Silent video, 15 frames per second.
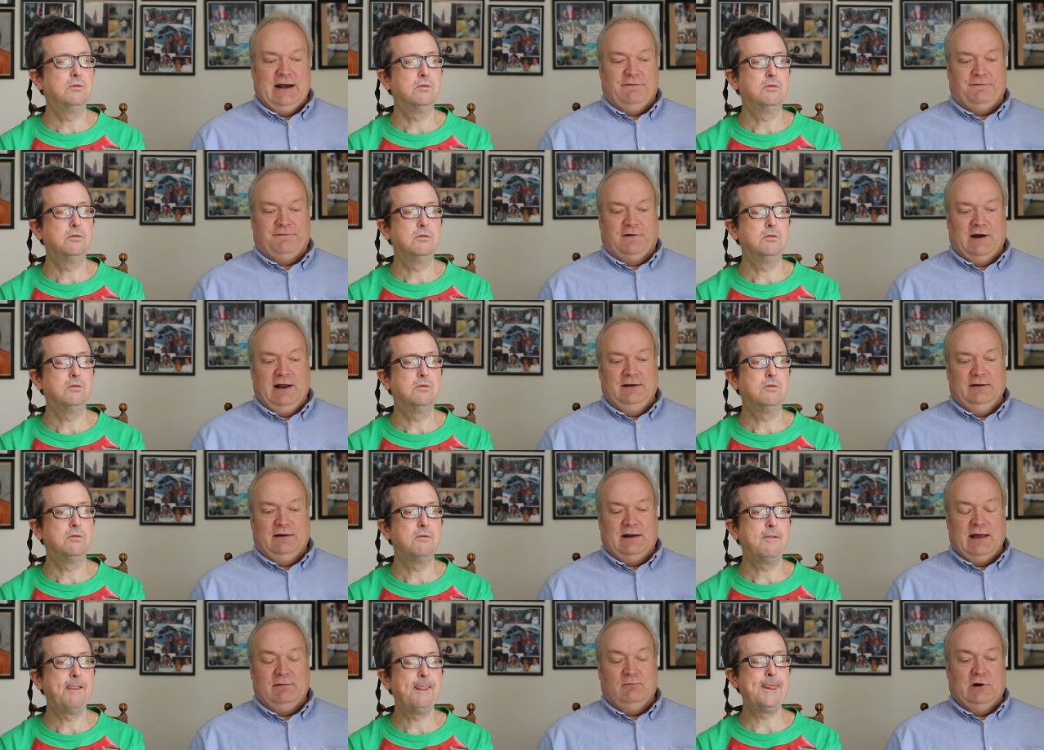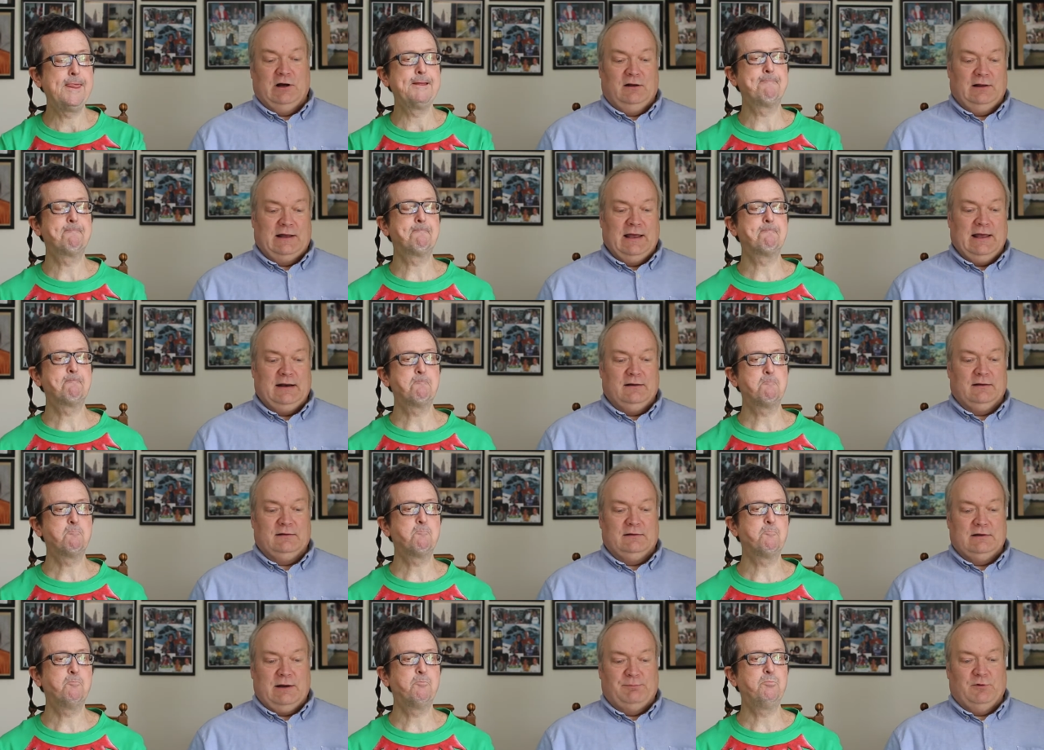Speaker 1: a friend, I well, I had a
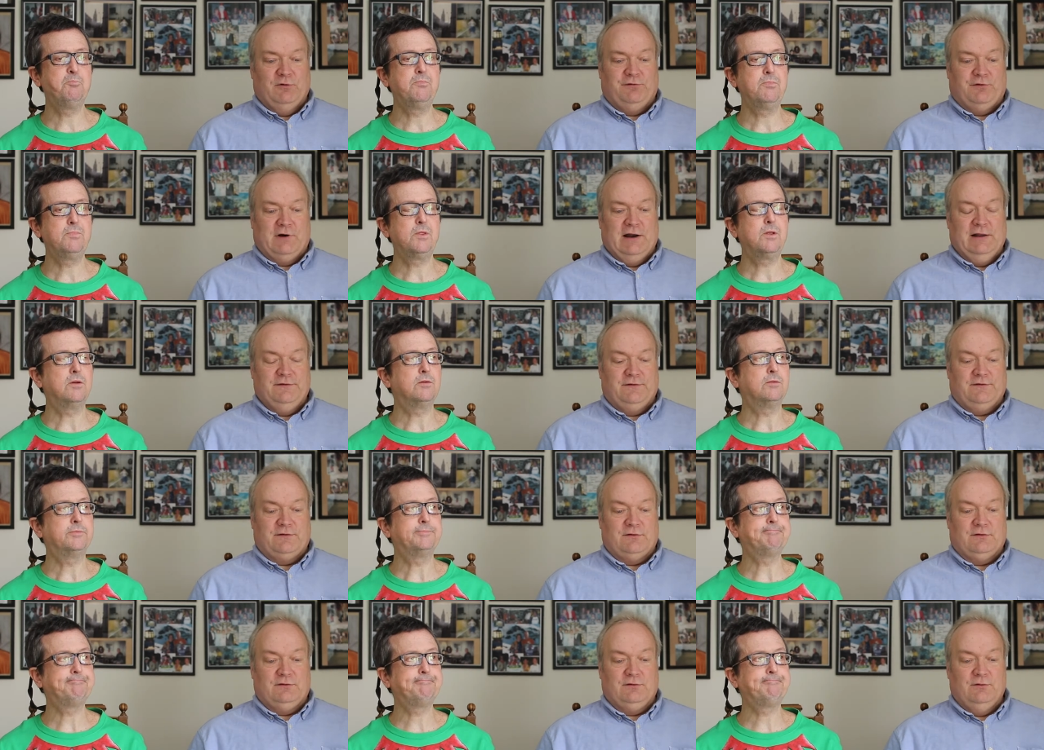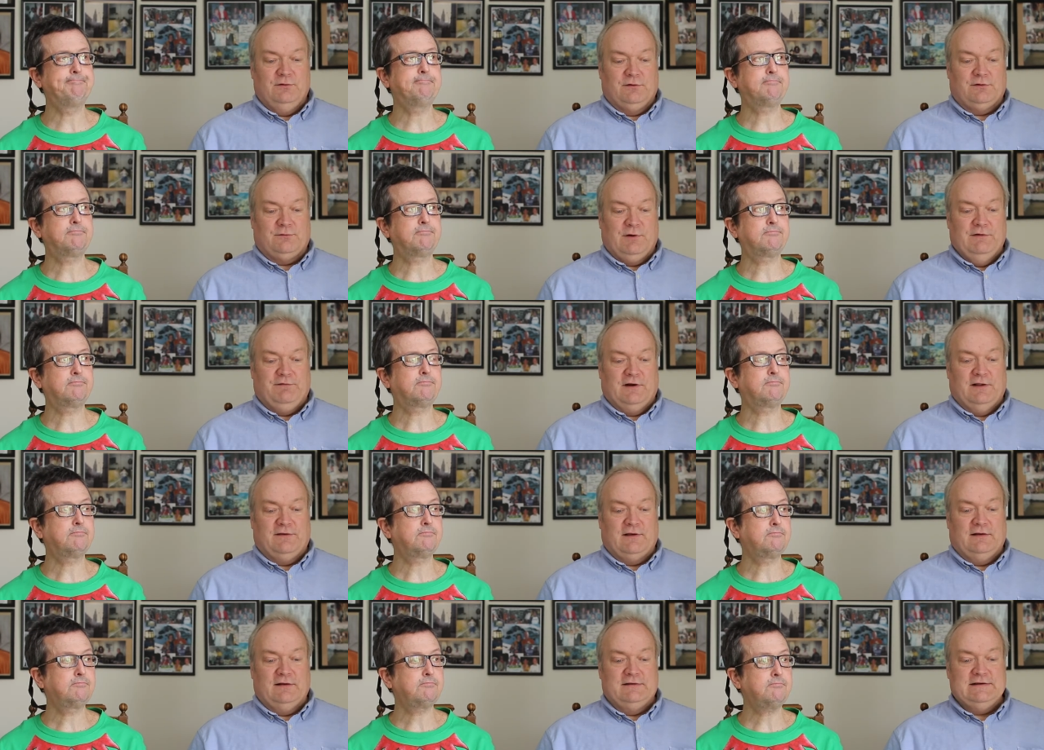couple friends, two or three friends
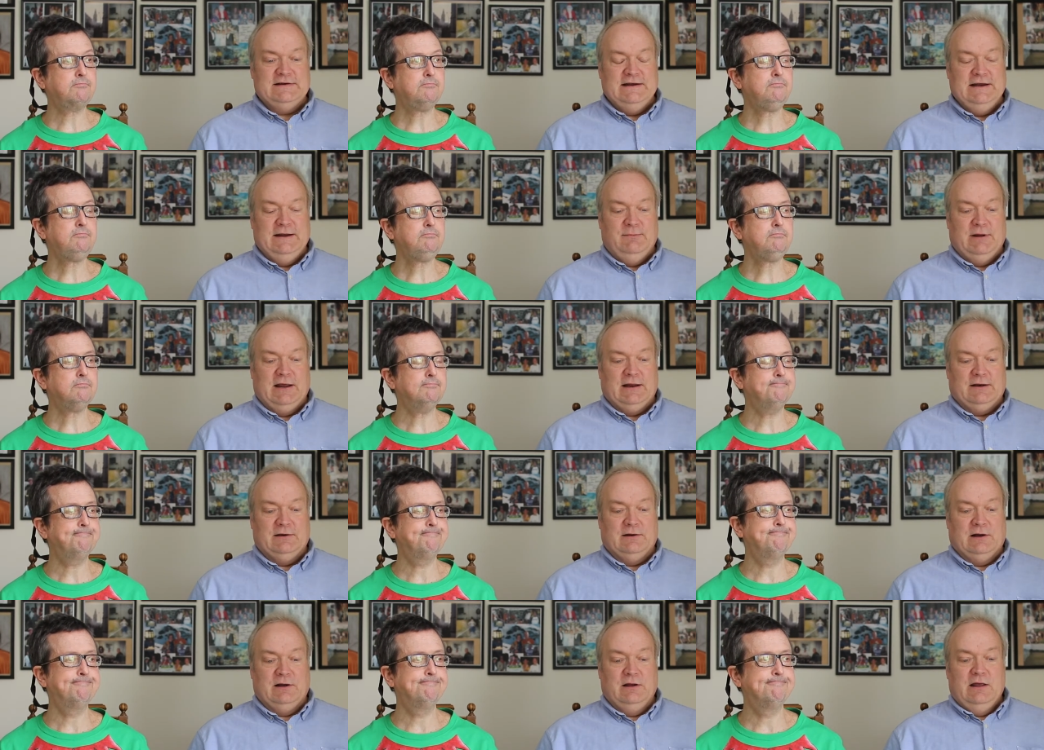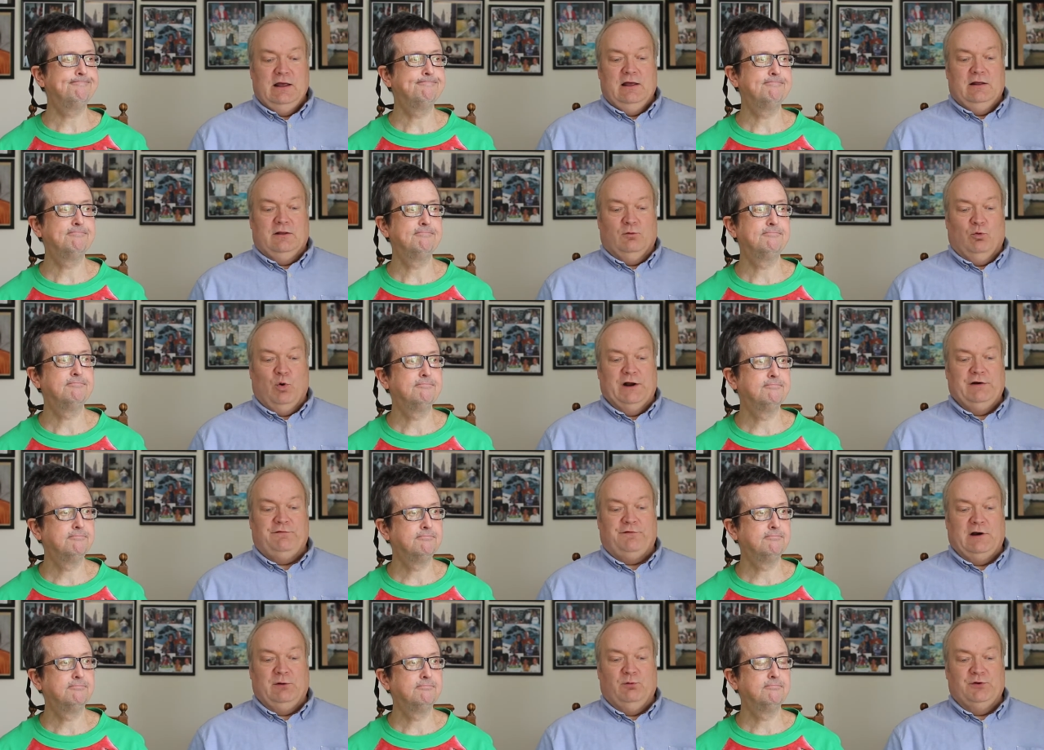on the team, and uh, the one
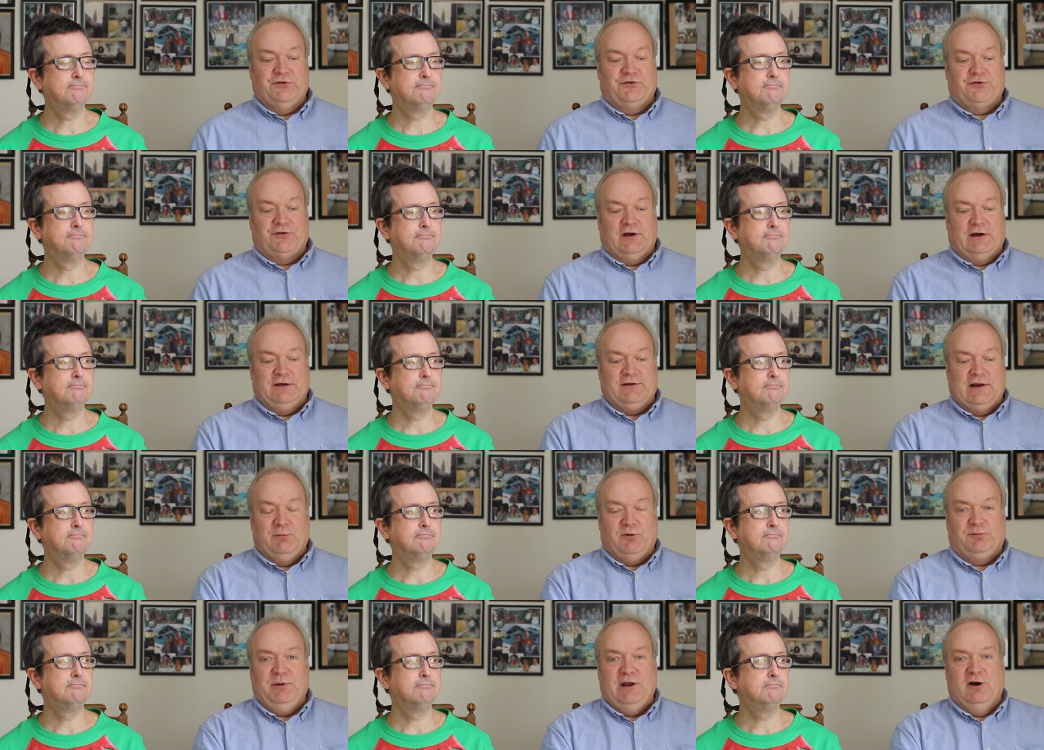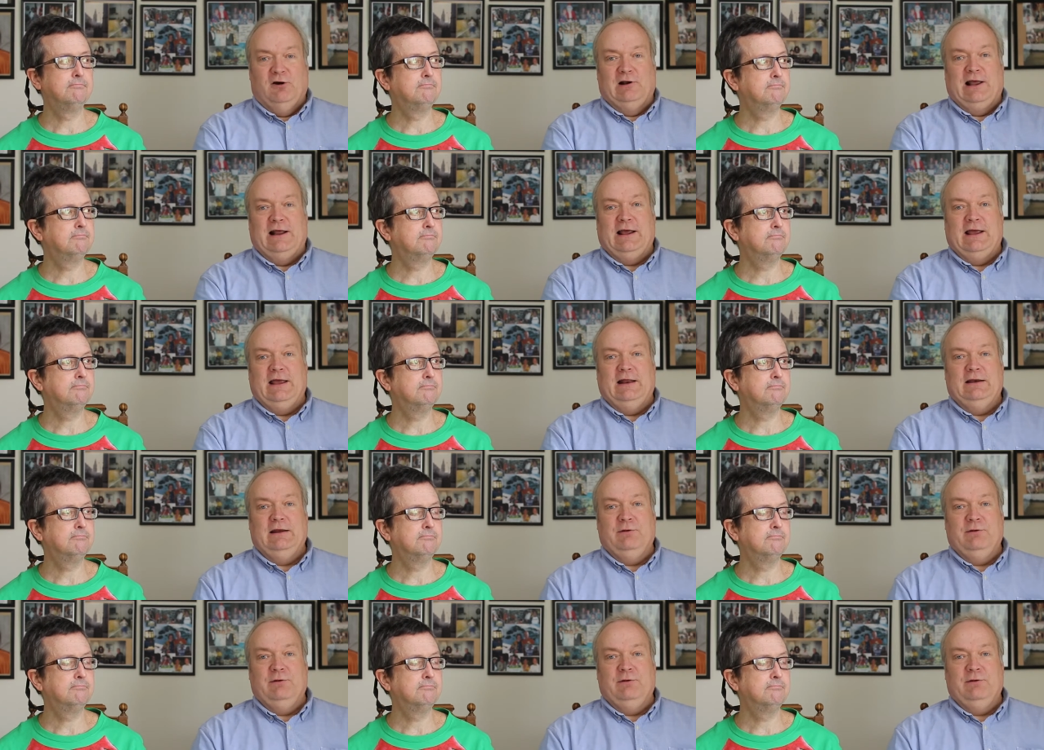friend was uh, his name was Peter Lenihan.